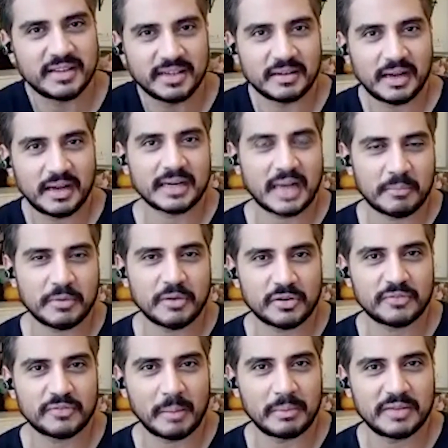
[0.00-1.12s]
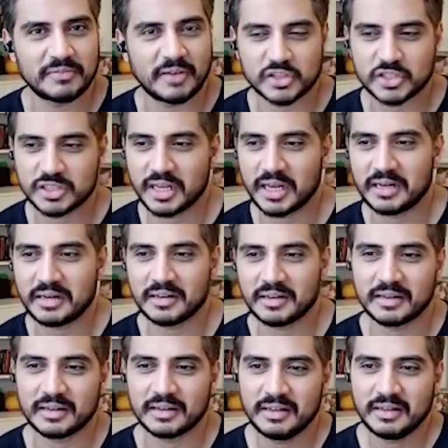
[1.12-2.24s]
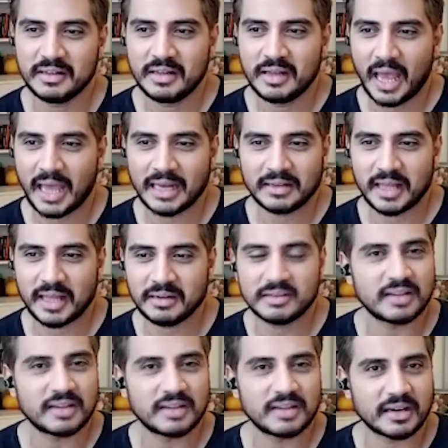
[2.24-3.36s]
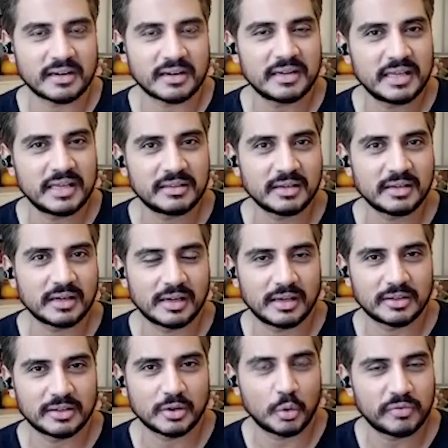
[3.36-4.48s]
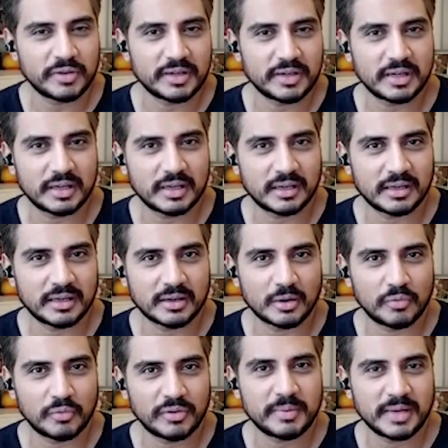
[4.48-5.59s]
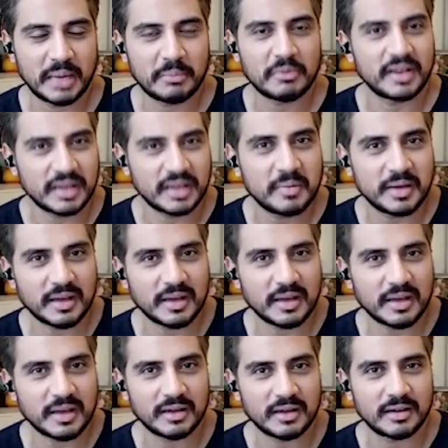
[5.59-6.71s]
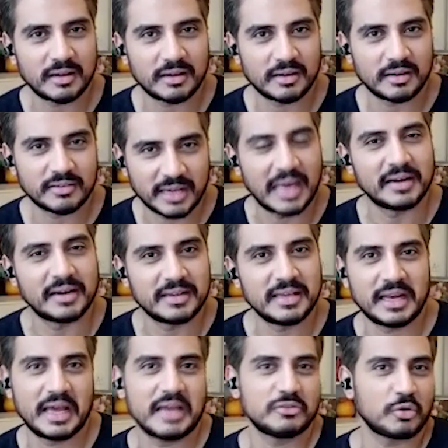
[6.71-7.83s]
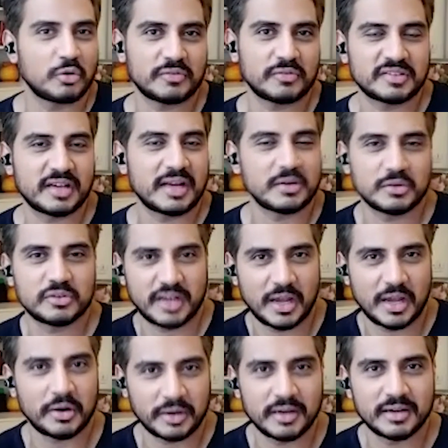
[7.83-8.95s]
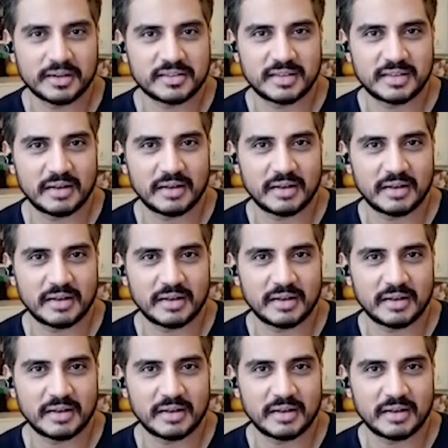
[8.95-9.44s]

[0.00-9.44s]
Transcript: I'd come here for a family function, and then suddenly the COVID became a very big reality, and I sort of decided to stay on here itself.